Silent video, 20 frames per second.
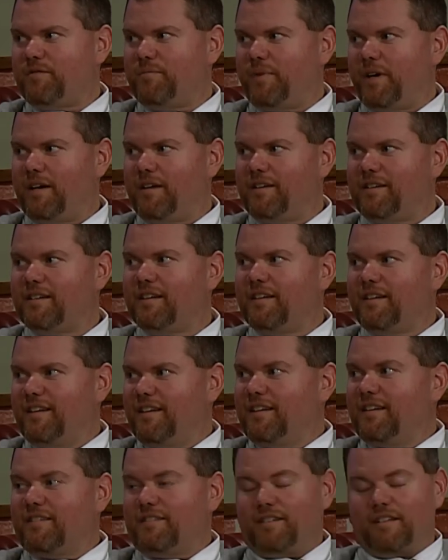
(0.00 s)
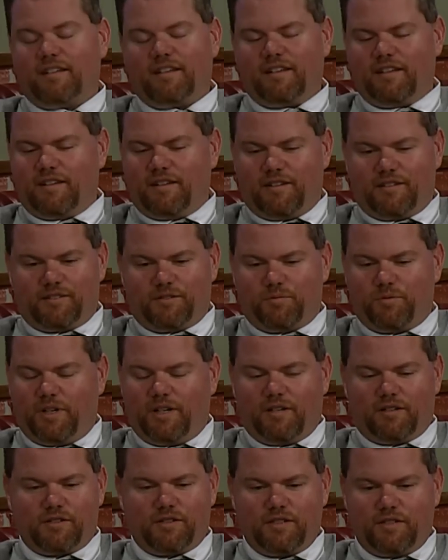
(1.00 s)
Yeah, we can't forget her uh, as
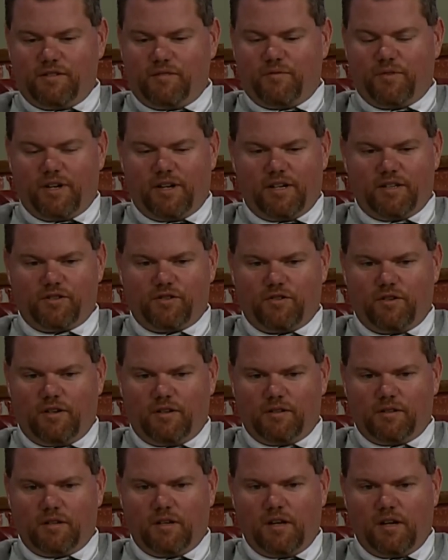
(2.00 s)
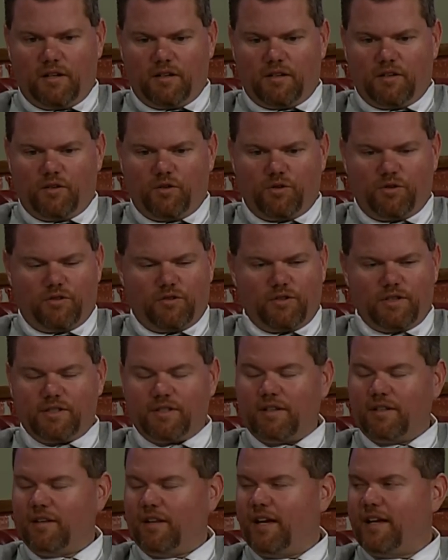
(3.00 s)
well. She's a very strong uh,
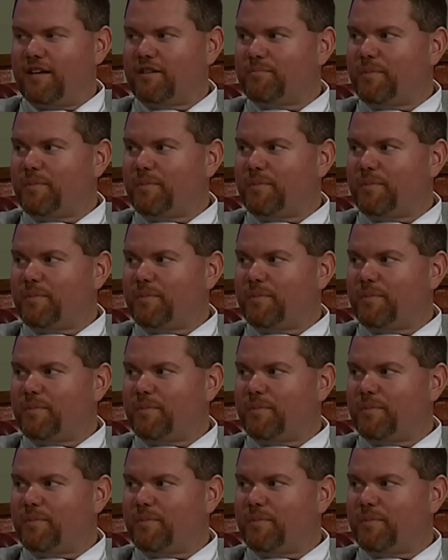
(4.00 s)
Christian lady.